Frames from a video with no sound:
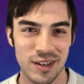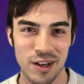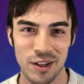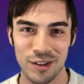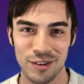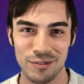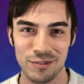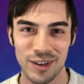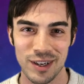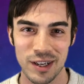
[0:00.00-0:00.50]

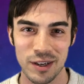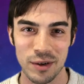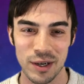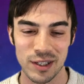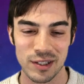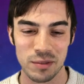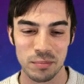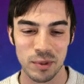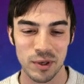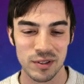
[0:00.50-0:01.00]
another video, I
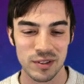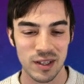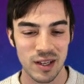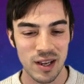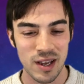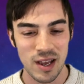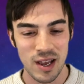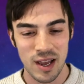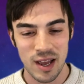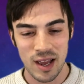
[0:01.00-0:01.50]
suppose,
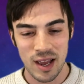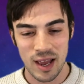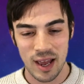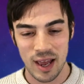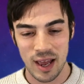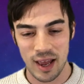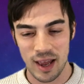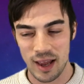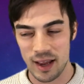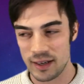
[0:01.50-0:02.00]

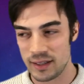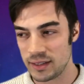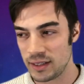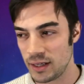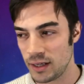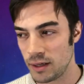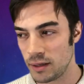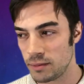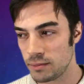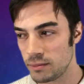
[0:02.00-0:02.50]
and
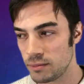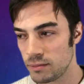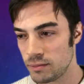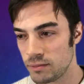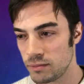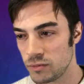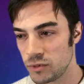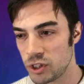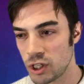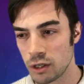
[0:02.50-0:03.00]

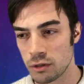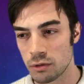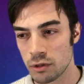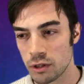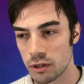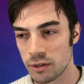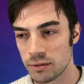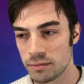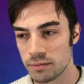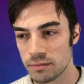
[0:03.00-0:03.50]
um,
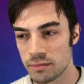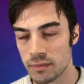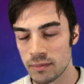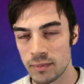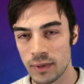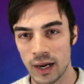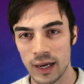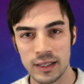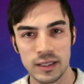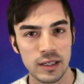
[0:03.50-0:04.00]
general
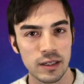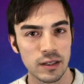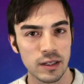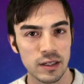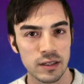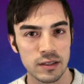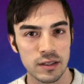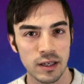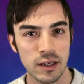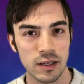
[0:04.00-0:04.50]

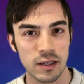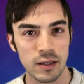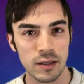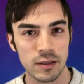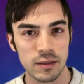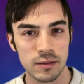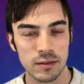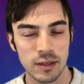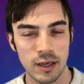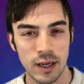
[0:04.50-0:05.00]

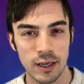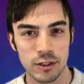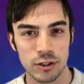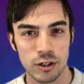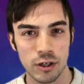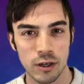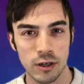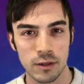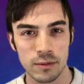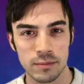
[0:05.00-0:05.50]
idealistic
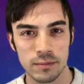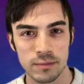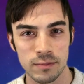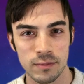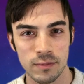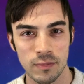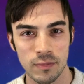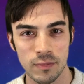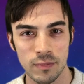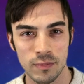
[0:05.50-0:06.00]
nature.
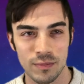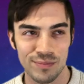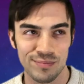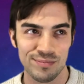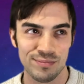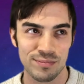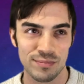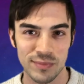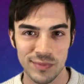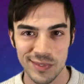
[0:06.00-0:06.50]

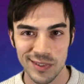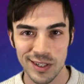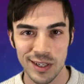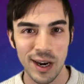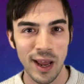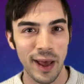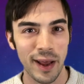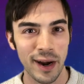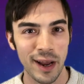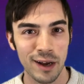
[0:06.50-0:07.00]
It's
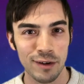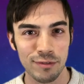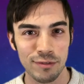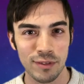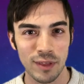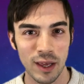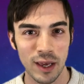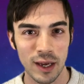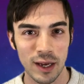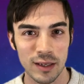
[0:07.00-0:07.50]
an NF
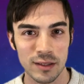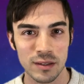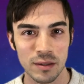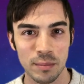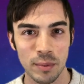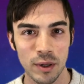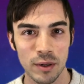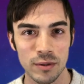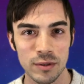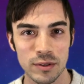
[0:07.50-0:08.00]
thing, I
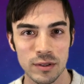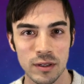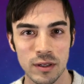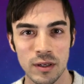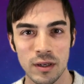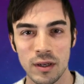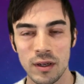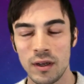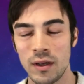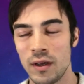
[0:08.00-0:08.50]
suppose.
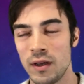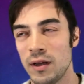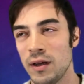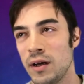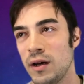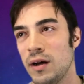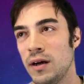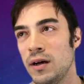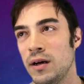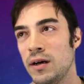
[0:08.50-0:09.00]

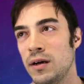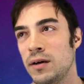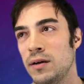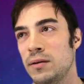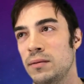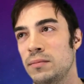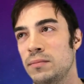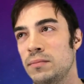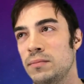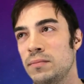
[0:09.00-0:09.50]

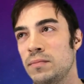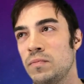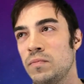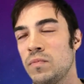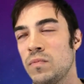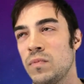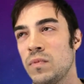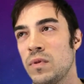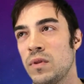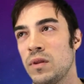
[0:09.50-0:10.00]

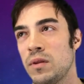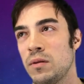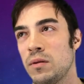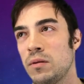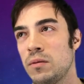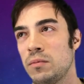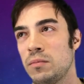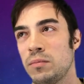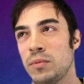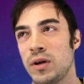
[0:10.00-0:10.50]
Um,
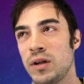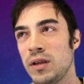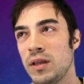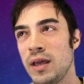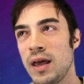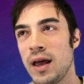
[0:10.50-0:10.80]
but